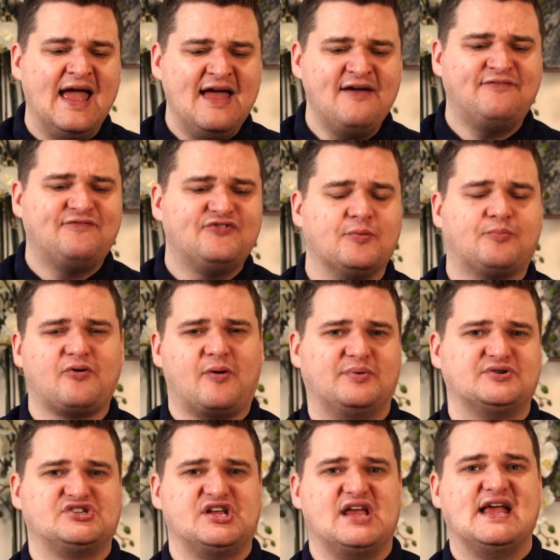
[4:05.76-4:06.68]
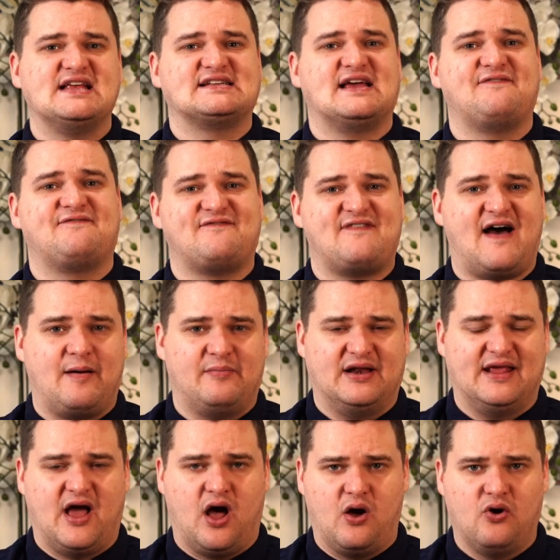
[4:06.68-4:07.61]
If the property is a
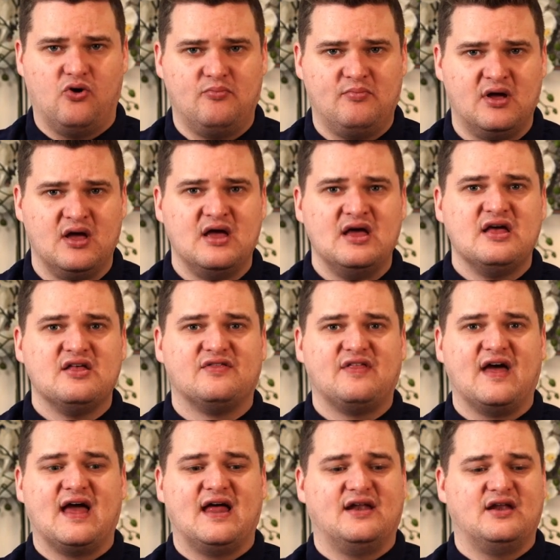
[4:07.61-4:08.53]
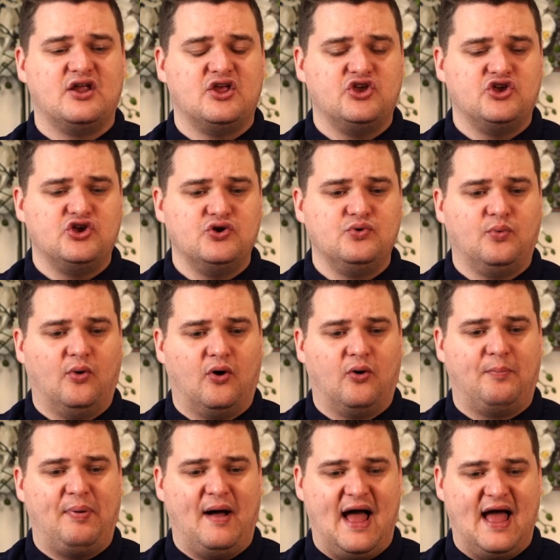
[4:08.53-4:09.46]
family home, then you
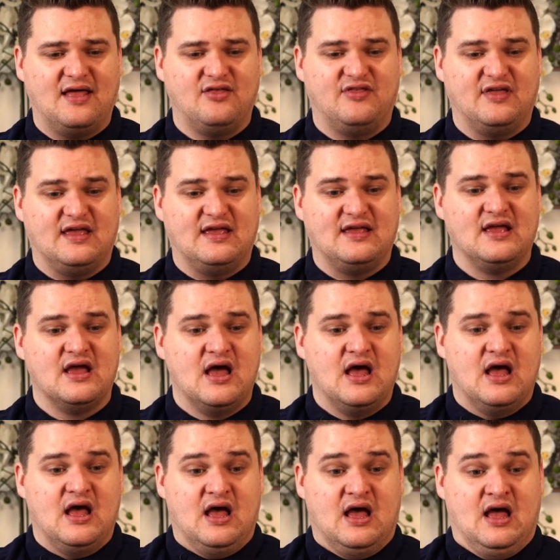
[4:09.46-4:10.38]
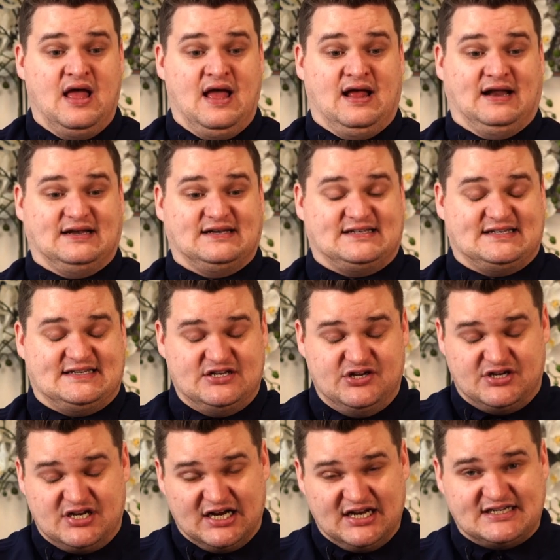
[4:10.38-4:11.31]
will pay the
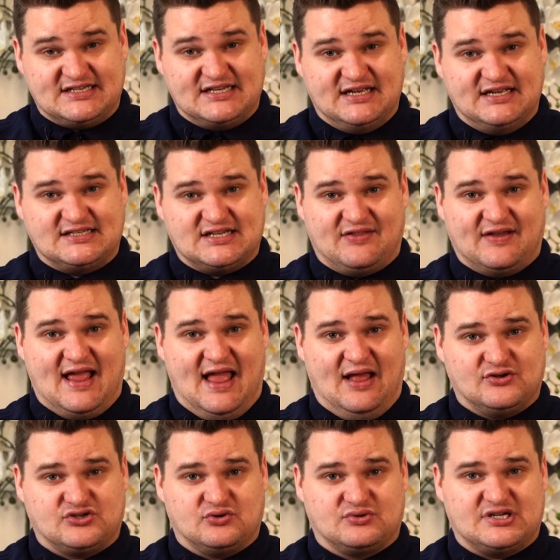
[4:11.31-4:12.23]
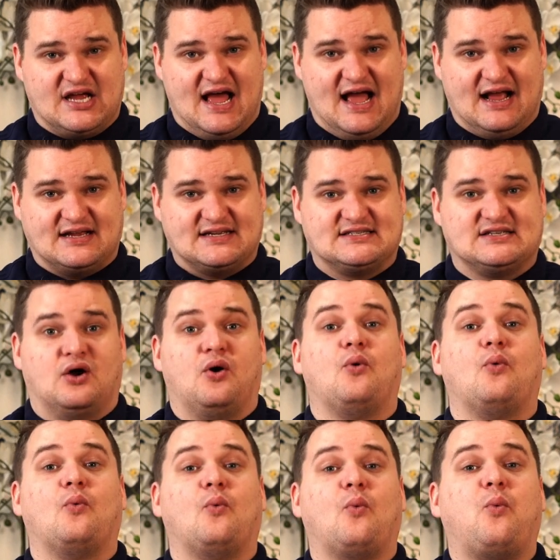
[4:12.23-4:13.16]
utilities and the council tax
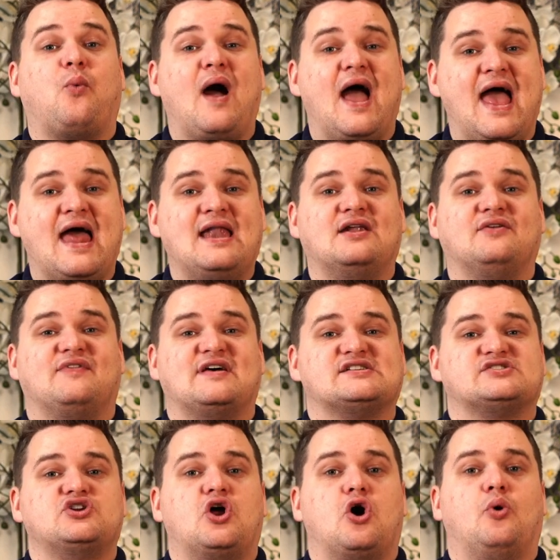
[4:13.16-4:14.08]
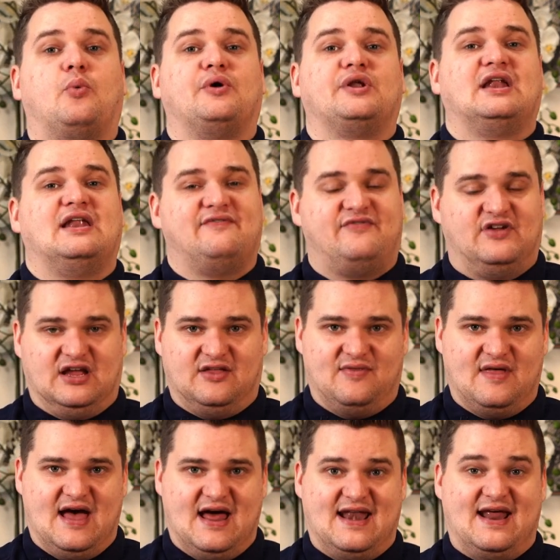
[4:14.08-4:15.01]
when there's no one living in
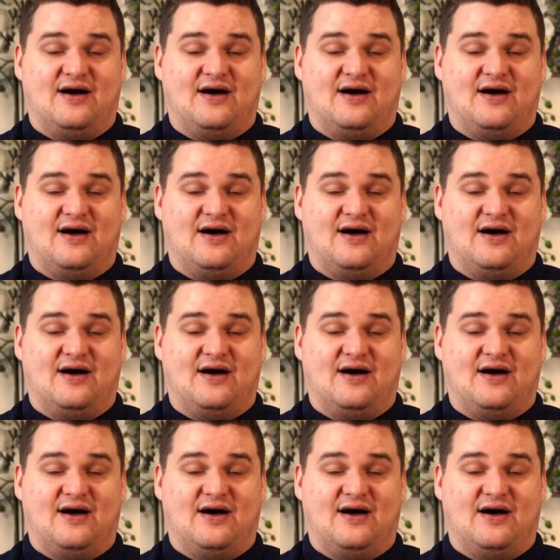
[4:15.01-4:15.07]
there.